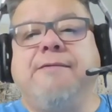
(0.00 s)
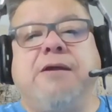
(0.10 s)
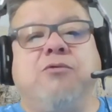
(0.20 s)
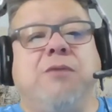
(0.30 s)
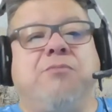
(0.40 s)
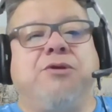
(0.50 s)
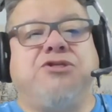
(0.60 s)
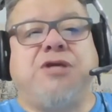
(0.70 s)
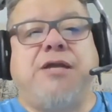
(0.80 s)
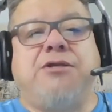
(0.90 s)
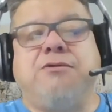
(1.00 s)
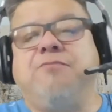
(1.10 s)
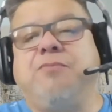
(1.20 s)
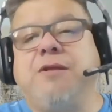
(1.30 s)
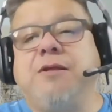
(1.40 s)
and we appreciate you.
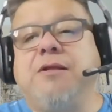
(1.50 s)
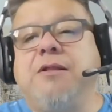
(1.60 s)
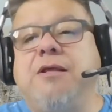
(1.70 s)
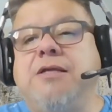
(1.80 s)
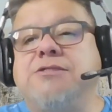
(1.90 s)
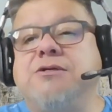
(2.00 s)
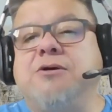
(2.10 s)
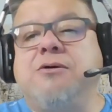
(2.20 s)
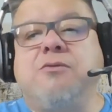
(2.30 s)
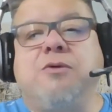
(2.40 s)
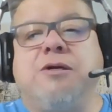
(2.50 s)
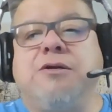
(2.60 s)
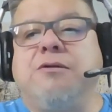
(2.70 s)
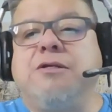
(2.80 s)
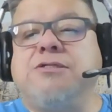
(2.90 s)
Let us know where
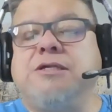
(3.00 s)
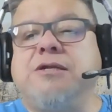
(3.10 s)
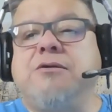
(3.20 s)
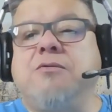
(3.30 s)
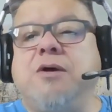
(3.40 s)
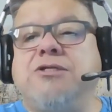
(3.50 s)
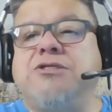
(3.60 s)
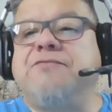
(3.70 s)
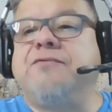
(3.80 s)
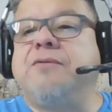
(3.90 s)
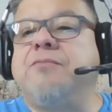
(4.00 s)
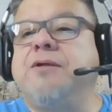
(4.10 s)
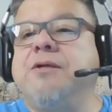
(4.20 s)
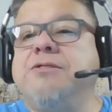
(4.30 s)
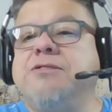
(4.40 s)
you're listening or watching from.
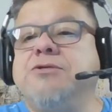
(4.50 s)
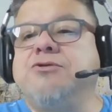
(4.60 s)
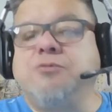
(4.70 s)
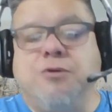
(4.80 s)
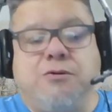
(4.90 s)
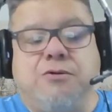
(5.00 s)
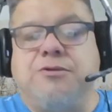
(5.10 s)
See you tomorrow.